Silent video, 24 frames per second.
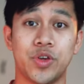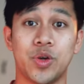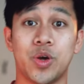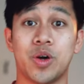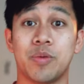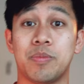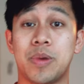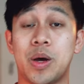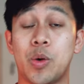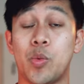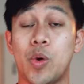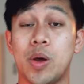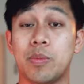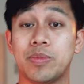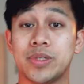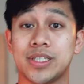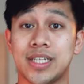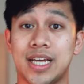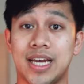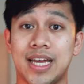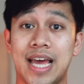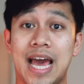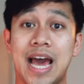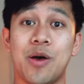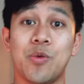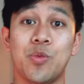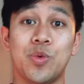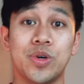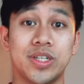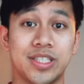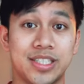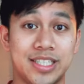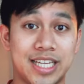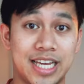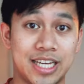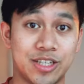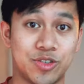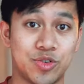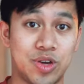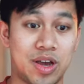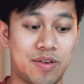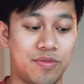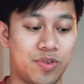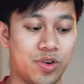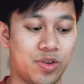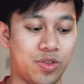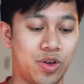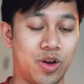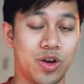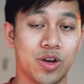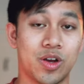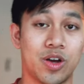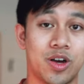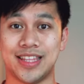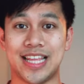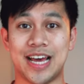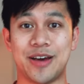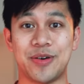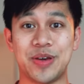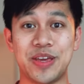on my website at onetechtraveller.com.